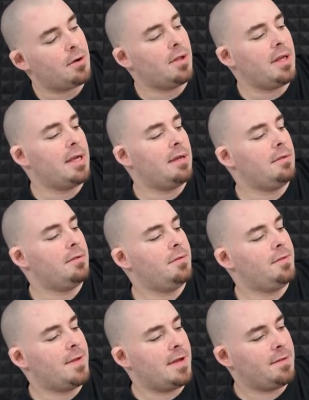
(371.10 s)
earlier,
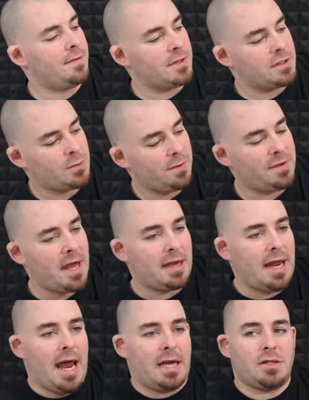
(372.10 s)
the SwiftTech
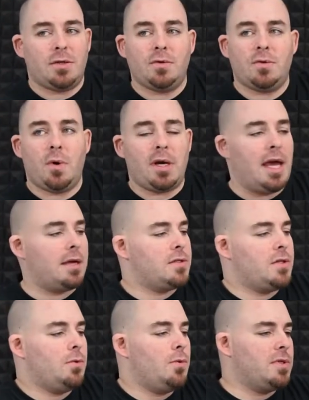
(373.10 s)

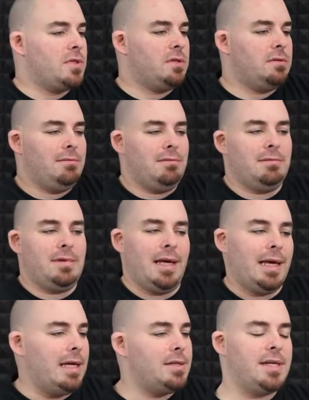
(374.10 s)
H220X2 was
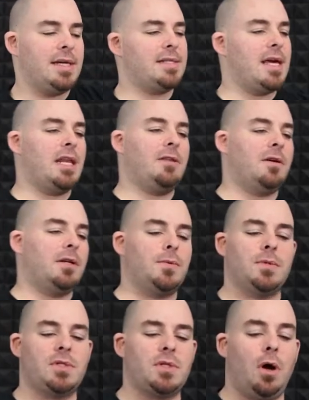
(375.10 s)
easy as anything
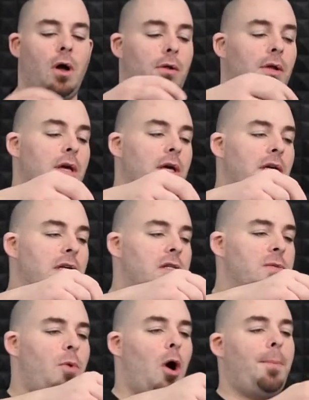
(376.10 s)
to install. You
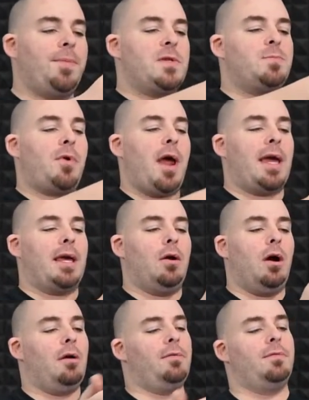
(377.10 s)
just pop this bracket
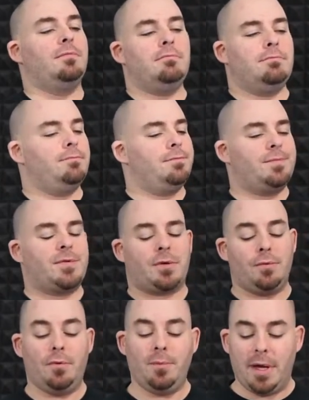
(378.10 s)
off,
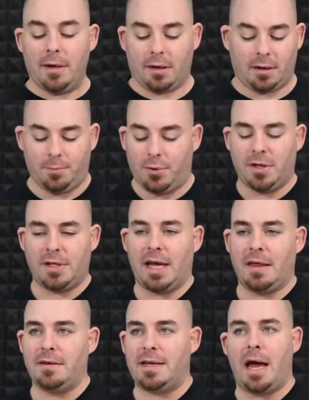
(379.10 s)
screw them in, and put it
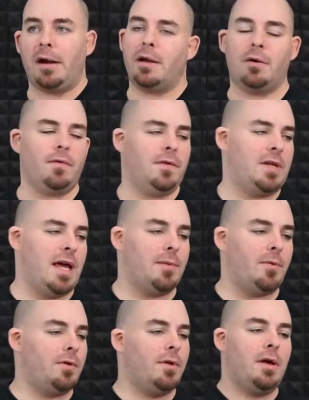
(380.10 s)
together down here on the
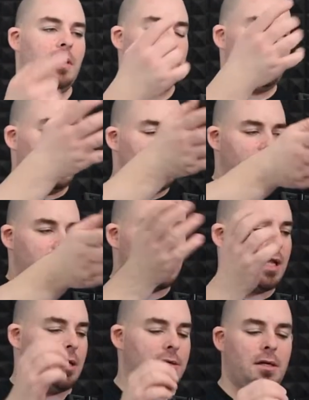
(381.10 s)
table, and just
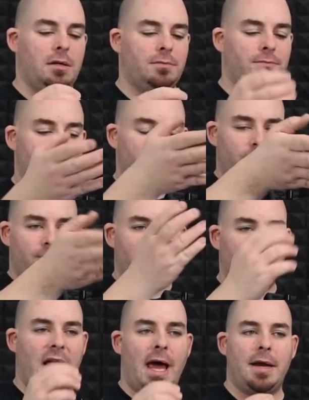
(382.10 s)
slide
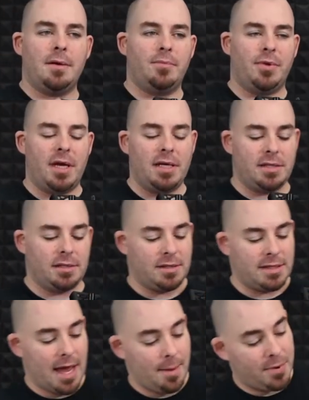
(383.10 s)
it in place and
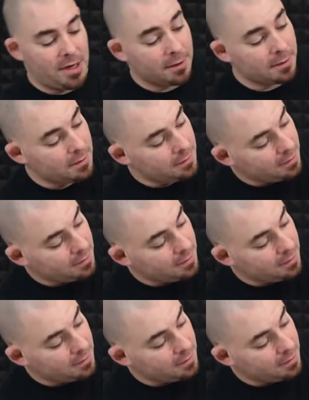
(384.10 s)
snap it in.